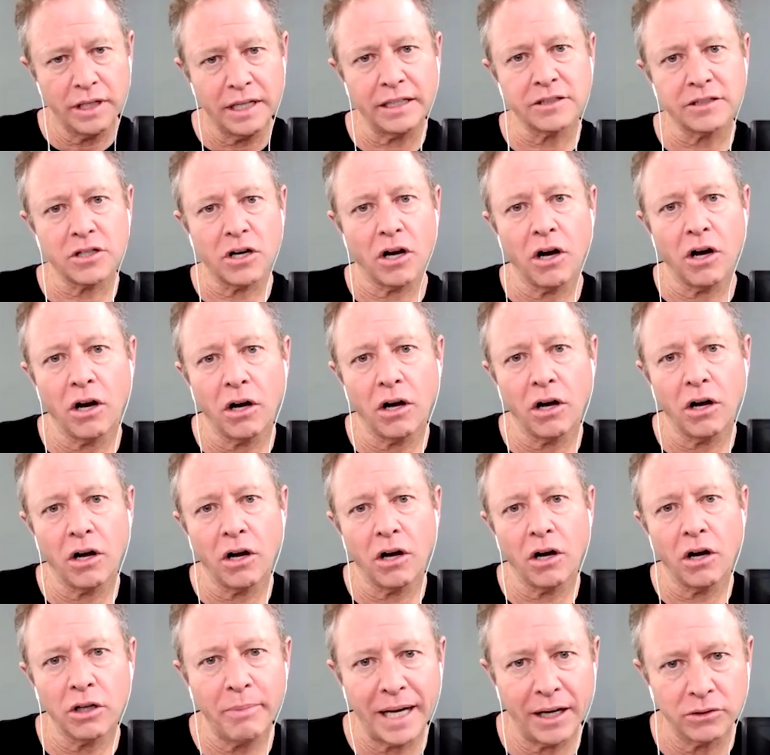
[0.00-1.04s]
to, it's
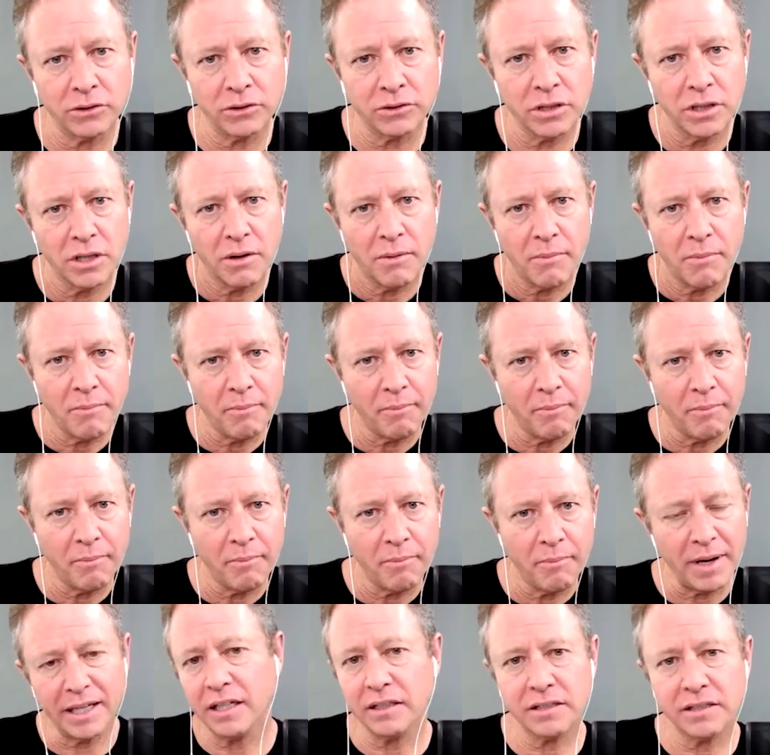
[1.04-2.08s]
all about
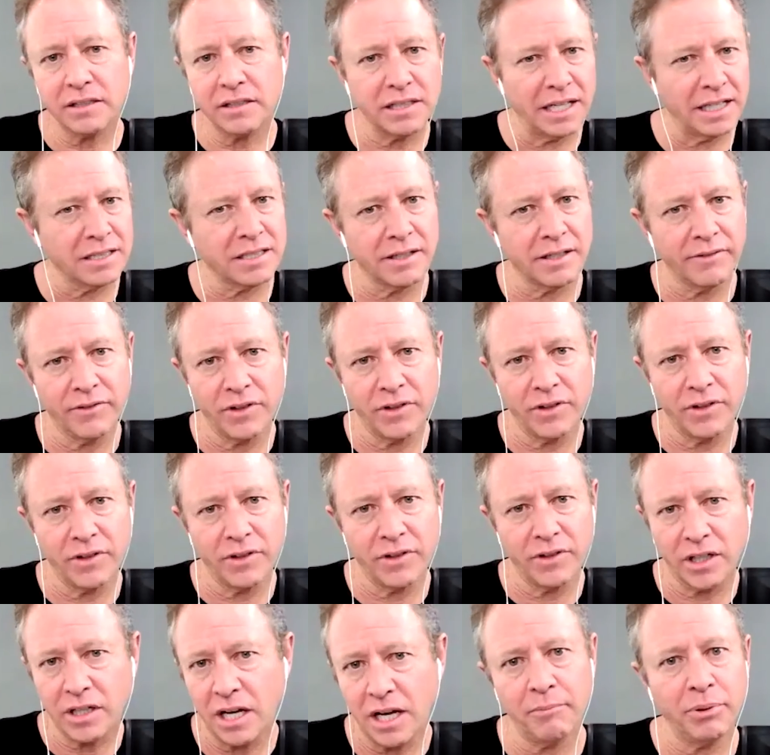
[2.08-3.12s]
making sense of
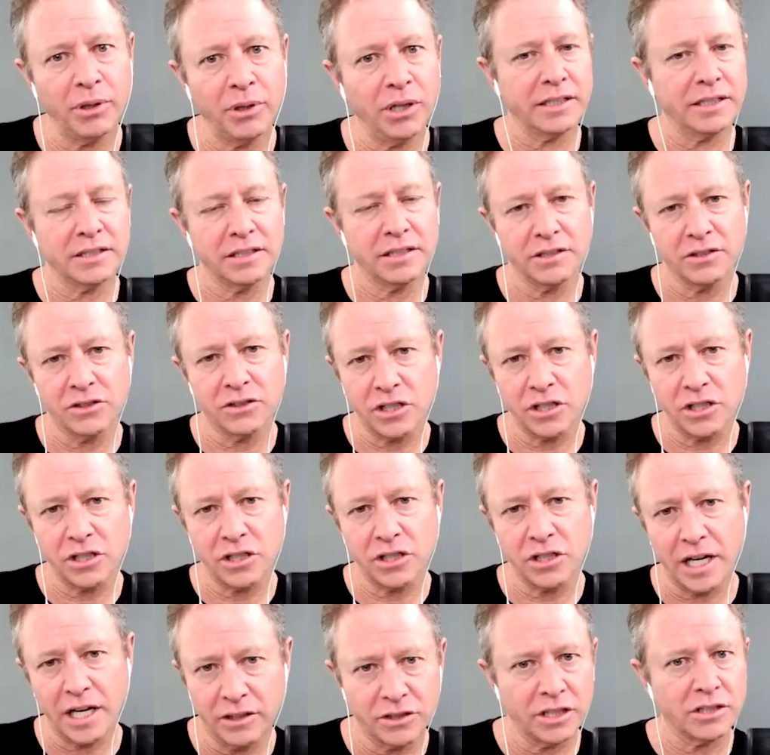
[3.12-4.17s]
the complex and
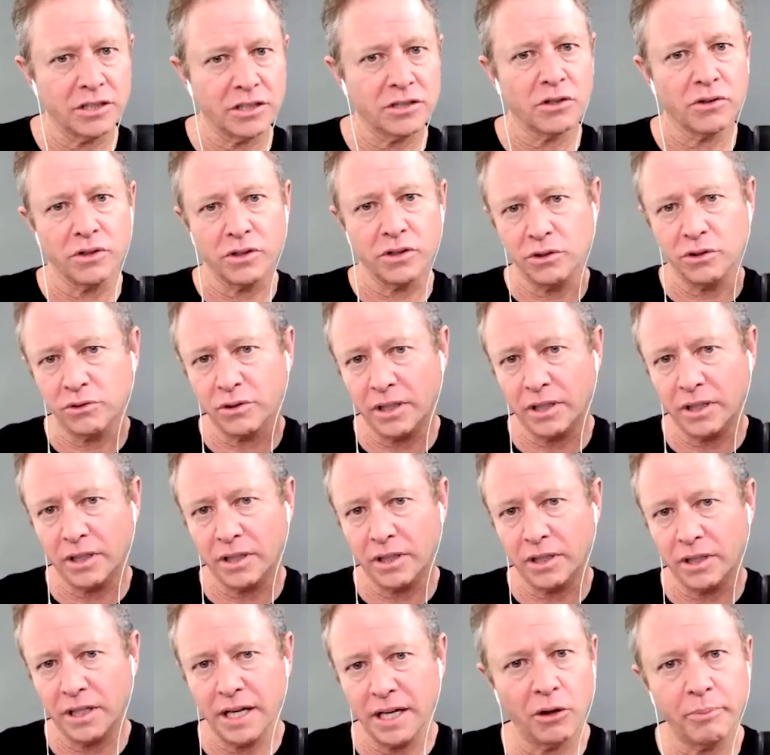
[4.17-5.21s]
challenging so that you
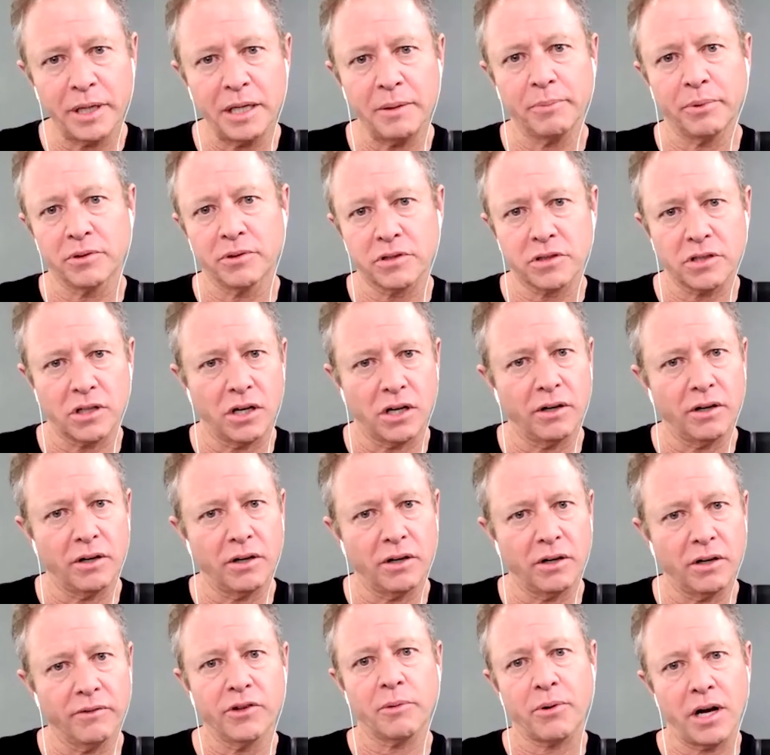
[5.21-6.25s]
can help people
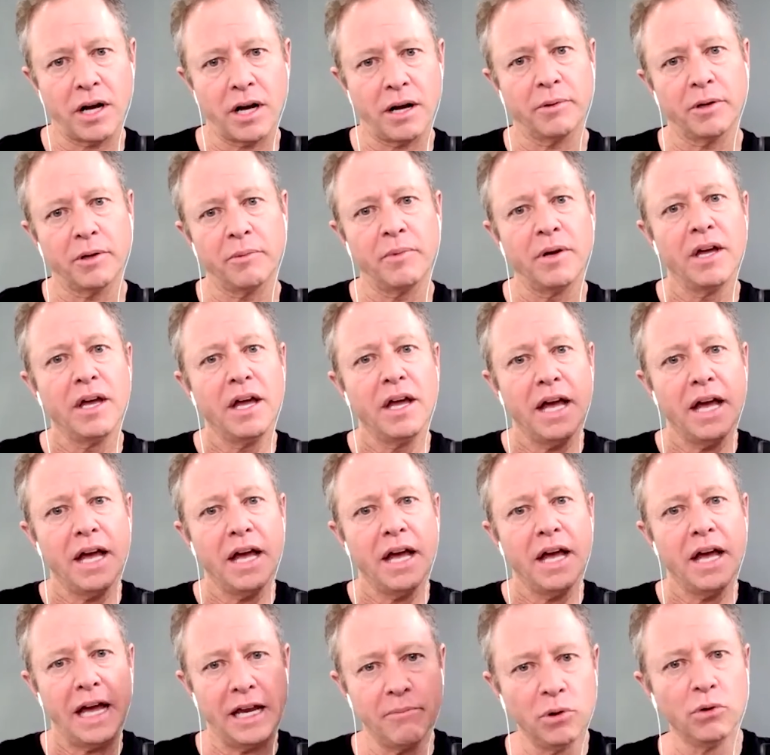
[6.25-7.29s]
solve their problem
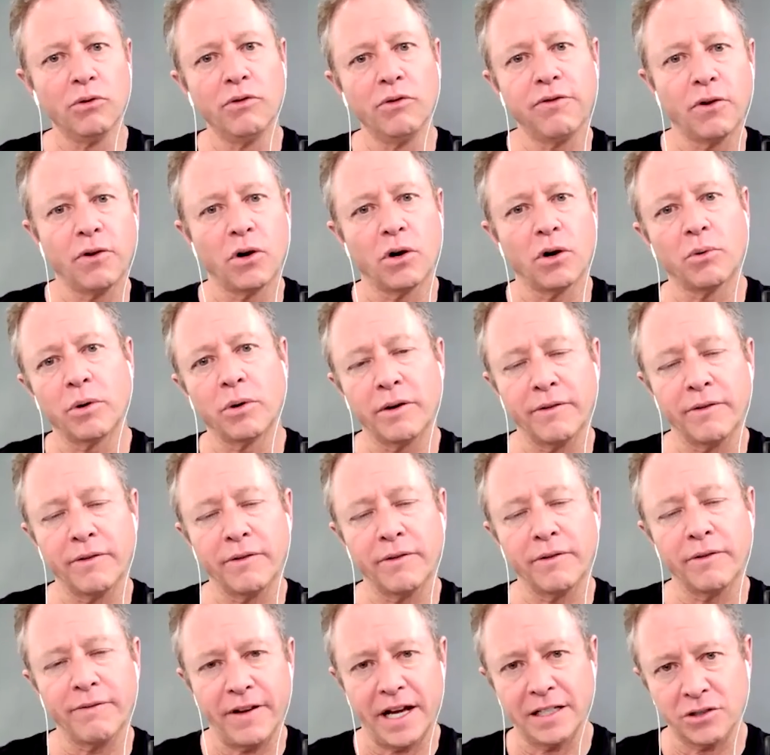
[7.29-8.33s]
and move
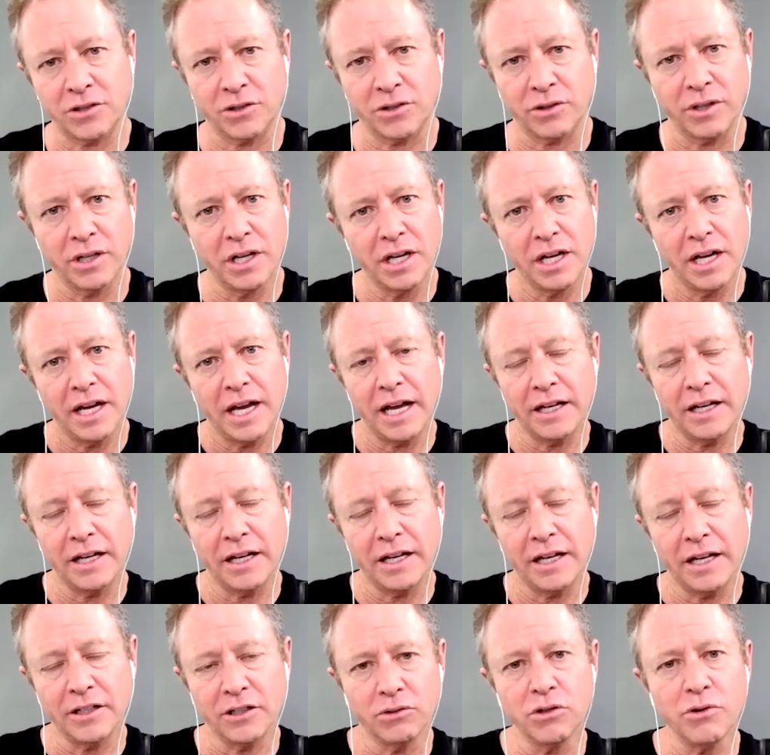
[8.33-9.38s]
forward faster.
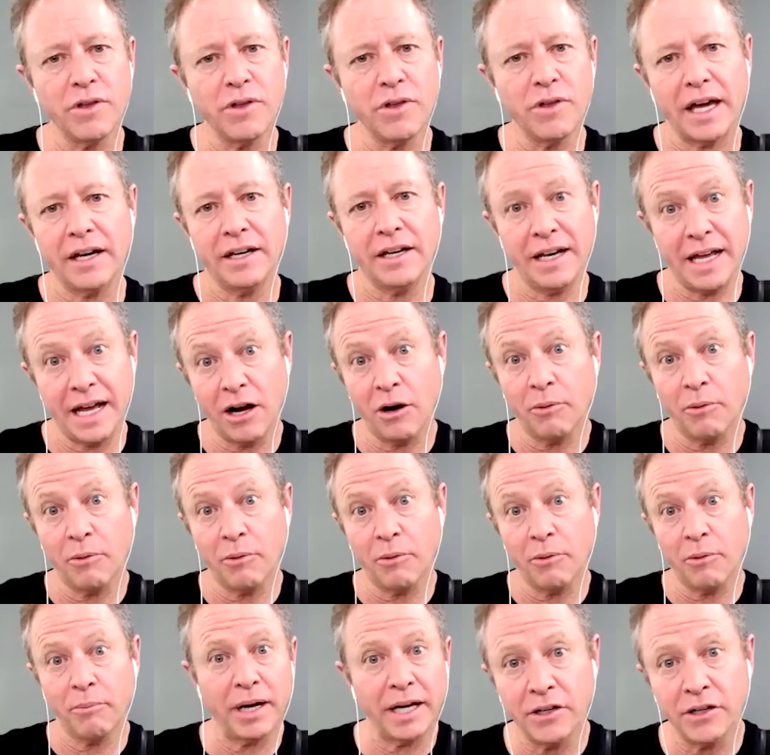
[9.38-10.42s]
And you do that
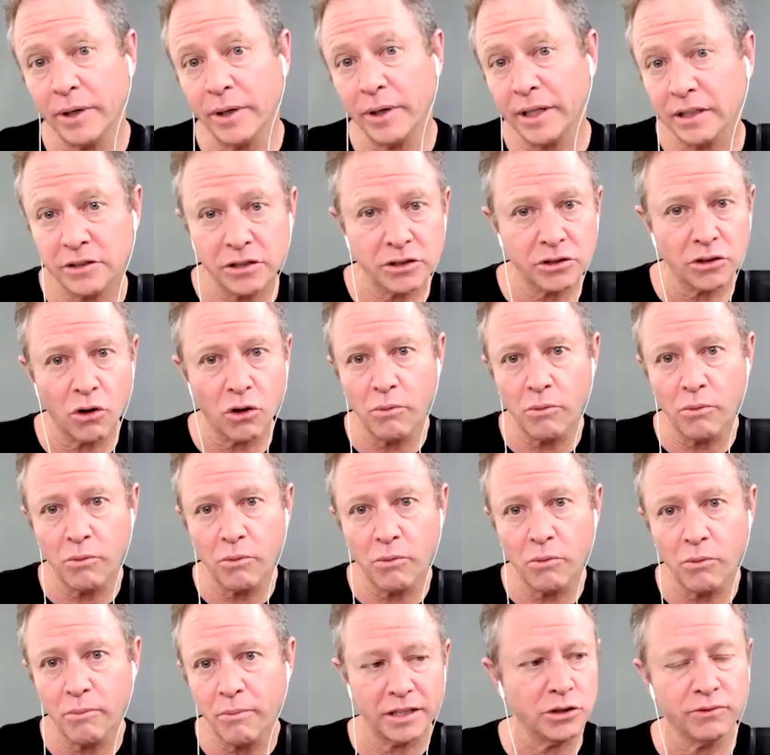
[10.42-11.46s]
now by knowing
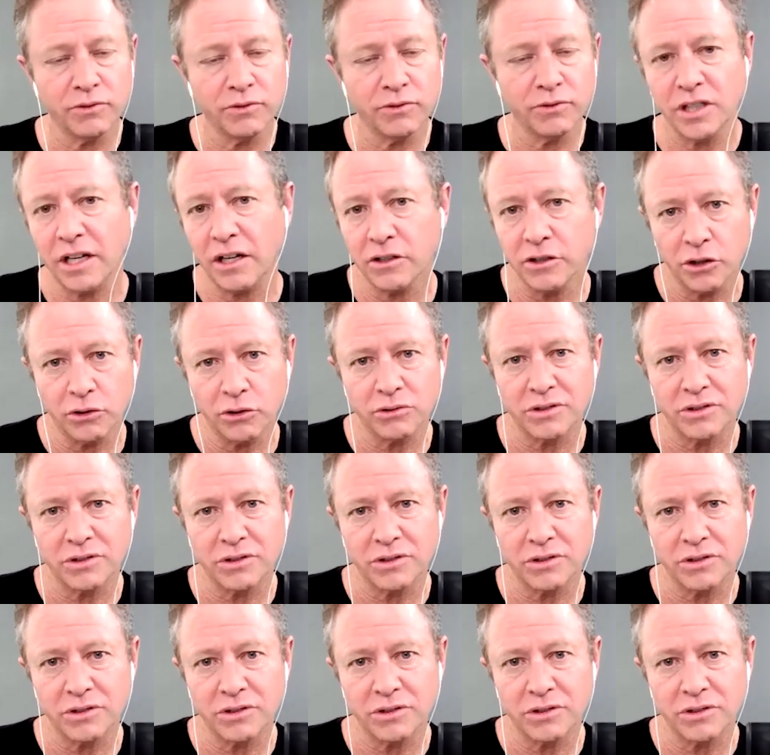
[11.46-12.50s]
so much. You,
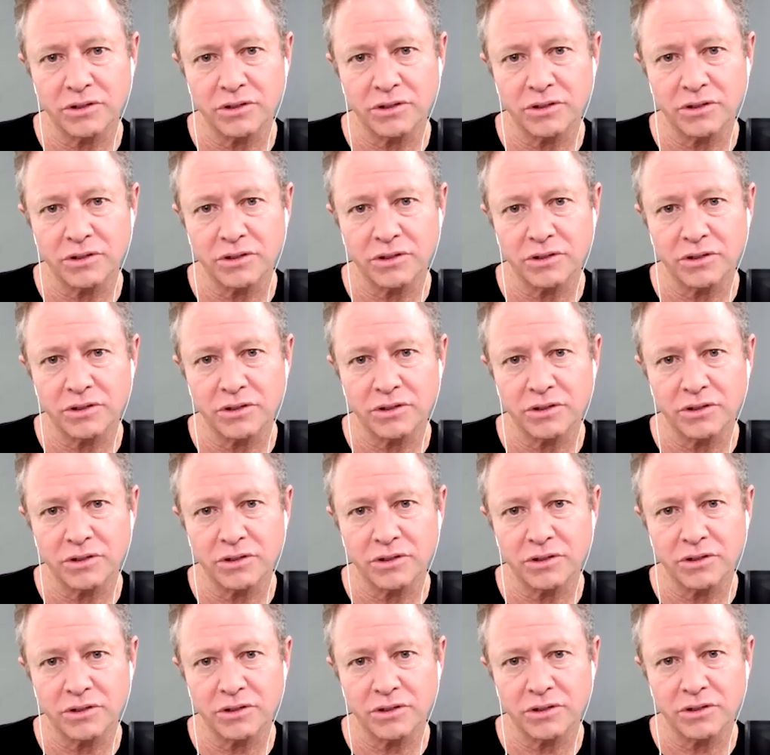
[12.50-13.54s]
you dive in
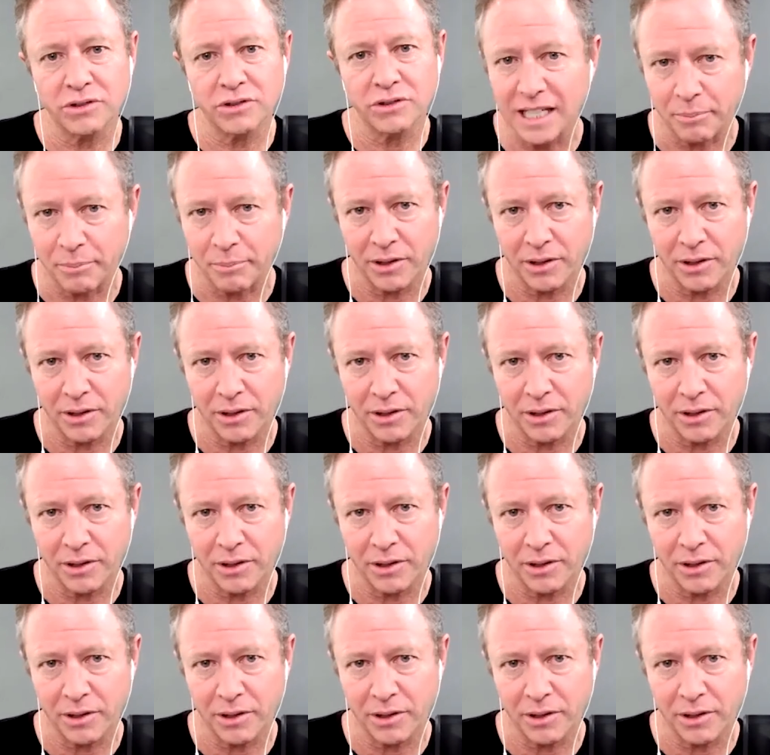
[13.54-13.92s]
deep